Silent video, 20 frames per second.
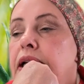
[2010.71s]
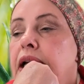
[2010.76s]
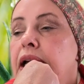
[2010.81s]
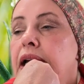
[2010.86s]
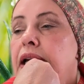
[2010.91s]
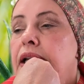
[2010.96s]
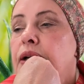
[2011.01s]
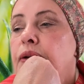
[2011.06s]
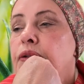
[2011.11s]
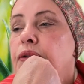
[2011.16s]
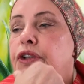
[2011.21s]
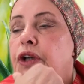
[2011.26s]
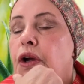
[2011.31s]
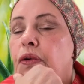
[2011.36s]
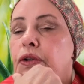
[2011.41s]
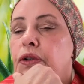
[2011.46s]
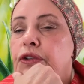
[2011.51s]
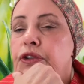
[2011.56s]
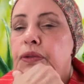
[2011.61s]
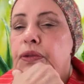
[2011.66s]
and i was
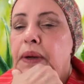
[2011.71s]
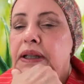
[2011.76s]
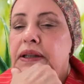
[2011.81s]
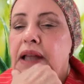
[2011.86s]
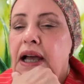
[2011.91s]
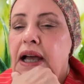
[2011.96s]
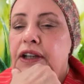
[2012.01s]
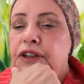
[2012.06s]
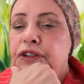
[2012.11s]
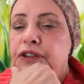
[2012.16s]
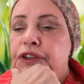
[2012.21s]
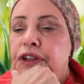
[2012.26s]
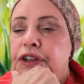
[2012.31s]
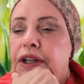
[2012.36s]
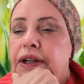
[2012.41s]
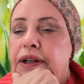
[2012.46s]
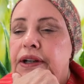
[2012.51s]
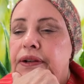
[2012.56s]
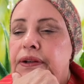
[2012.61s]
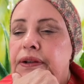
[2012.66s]
going to my last
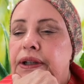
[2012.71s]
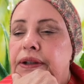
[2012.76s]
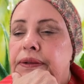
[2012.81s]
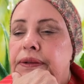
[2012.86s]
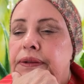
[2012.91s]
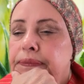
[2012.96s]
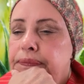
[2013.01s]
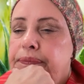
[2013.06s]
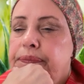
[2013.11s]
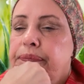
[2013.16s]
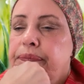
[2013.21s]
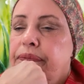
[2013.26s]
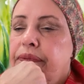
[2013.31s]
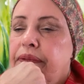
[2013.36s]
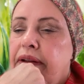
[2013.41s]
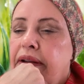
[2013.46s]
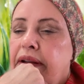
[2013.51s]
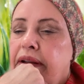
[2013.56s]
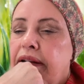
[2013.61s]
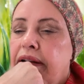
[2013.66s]
errand
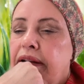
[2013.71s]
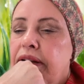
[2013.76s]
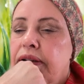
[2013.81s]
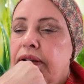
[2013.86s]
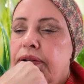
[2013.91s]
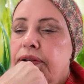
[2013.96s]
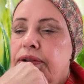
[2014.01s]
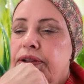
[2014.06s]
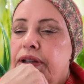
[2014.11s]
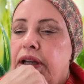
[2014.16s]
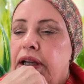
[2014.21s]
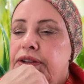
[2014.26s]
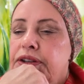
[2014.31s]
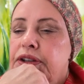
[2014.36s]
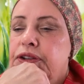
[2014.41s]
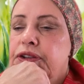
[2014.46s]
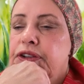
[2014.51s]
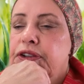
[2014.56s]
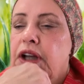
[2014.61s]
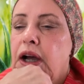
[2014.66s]
and I was at the
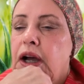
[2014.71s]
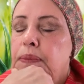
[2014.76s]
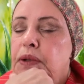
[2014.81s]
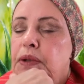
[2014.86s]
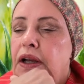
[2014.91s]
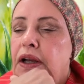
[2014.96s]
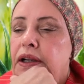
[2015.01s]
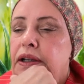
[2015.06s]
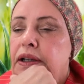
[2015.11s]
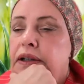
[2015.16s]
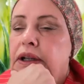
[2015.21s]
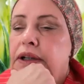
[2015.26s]
stoplight.